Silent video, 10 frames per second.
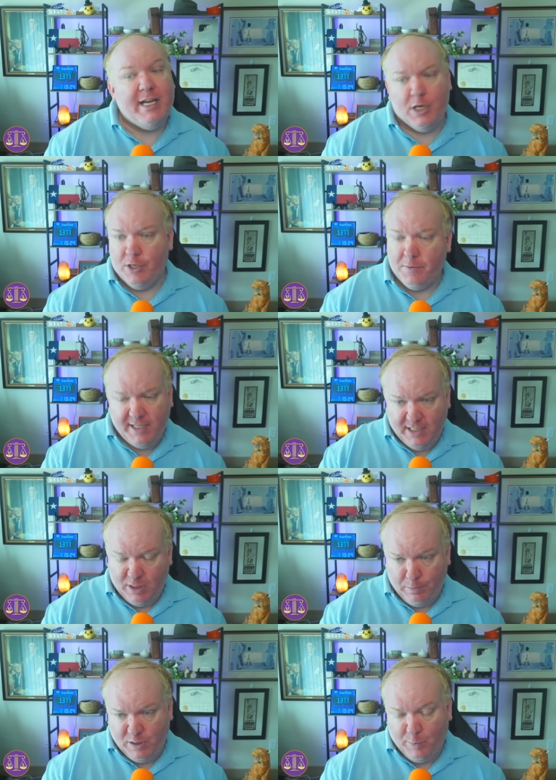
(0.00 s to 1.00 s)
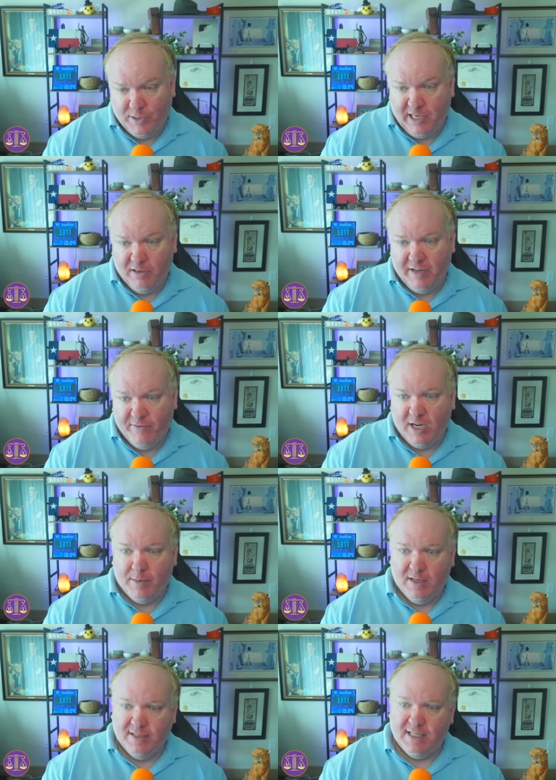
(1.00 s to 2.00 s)
Here are the reasons it's particularly
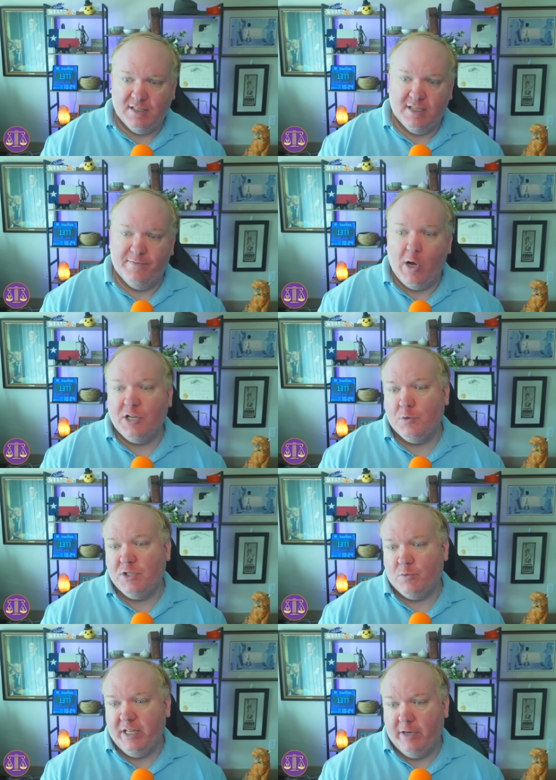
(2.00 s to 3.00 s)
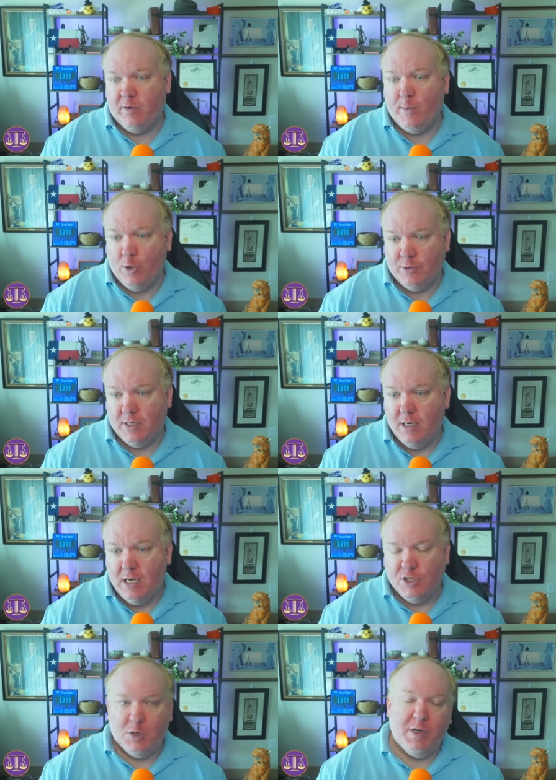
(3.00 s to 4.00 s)
environmentally sensitive. Also, it's really remote.
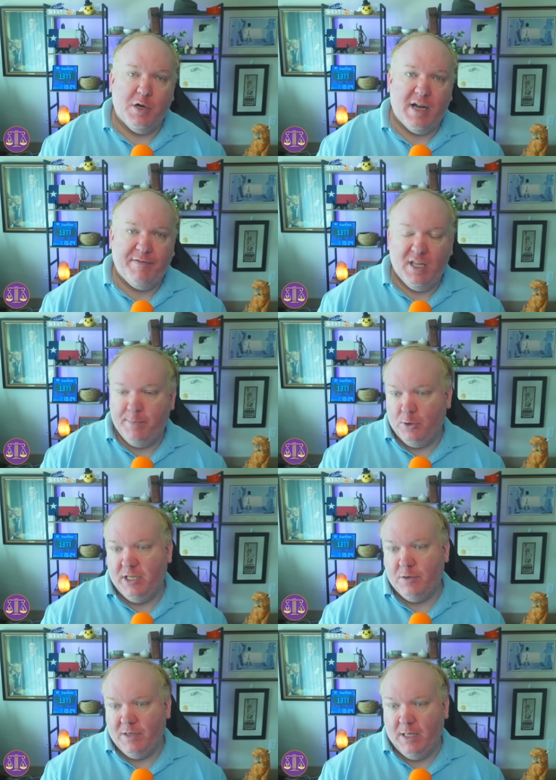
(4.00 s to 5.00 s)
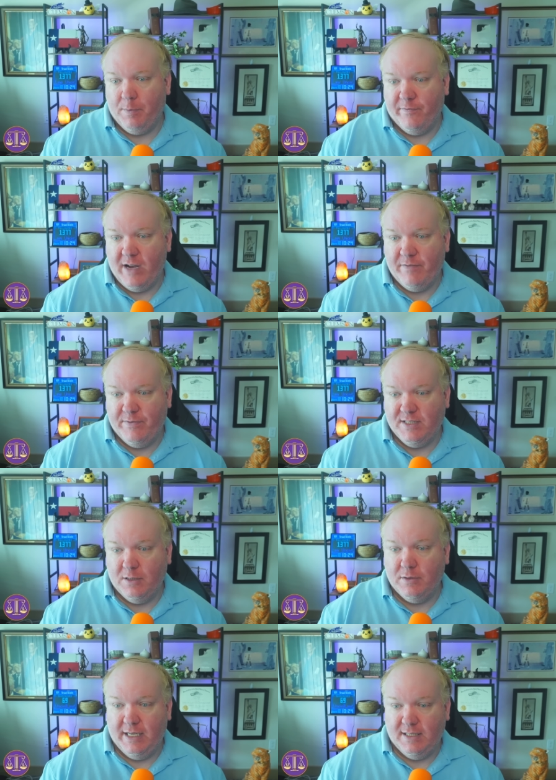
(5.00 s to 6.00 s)
So we don't have the ability to really provide
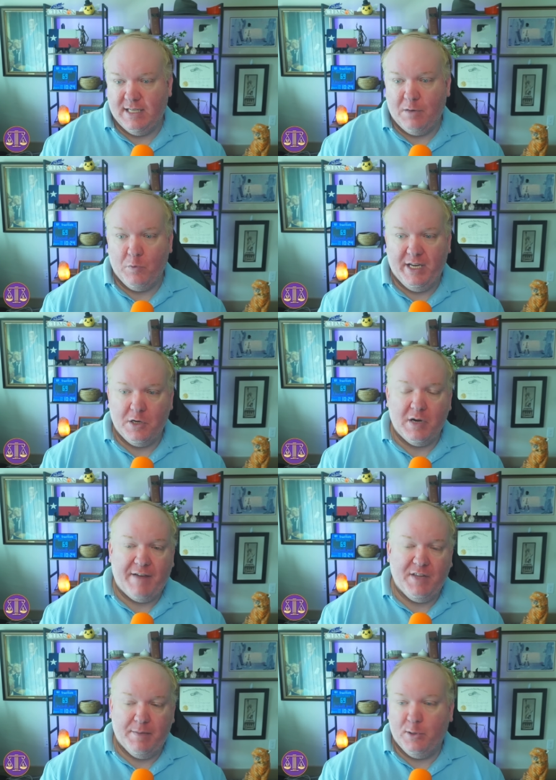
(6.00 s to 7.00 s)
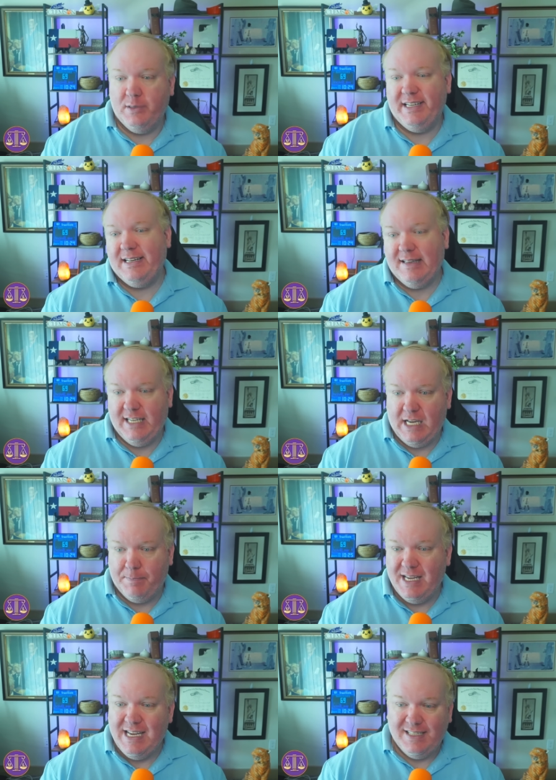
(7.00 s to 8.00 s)
facilities and we don't have the ability to clean
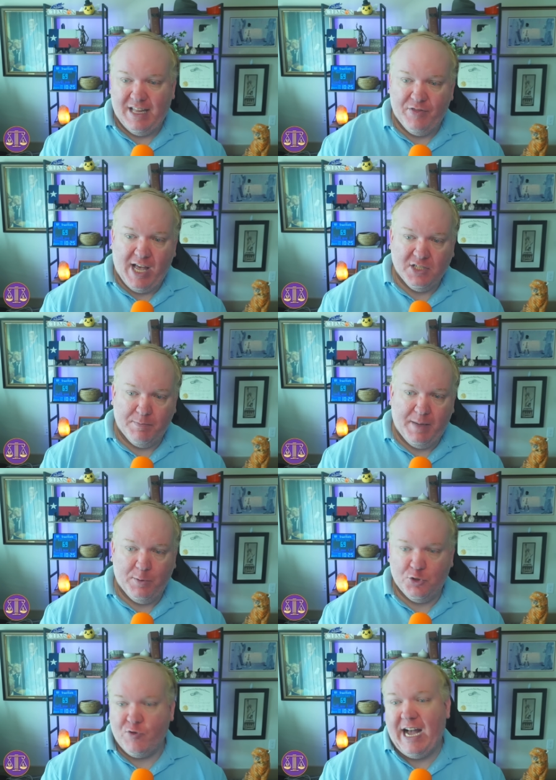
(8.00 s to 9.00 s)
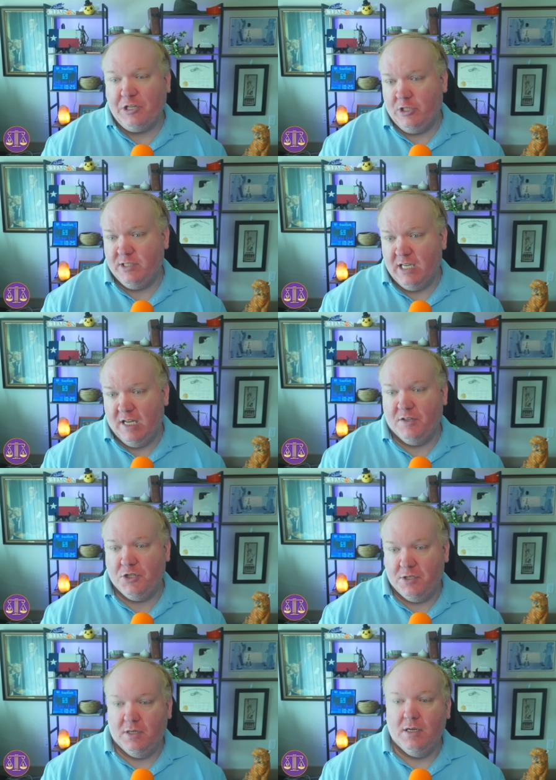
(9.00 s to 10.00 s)
up 10,000 people's trash and
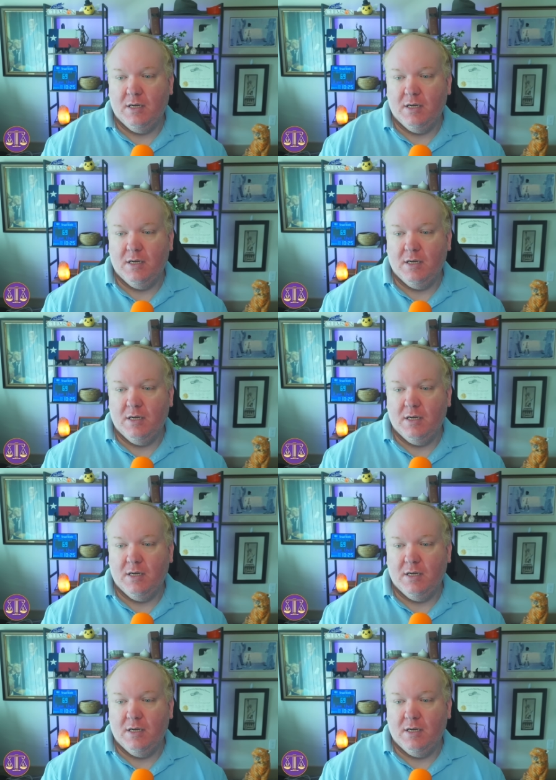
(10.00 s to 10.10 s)
such.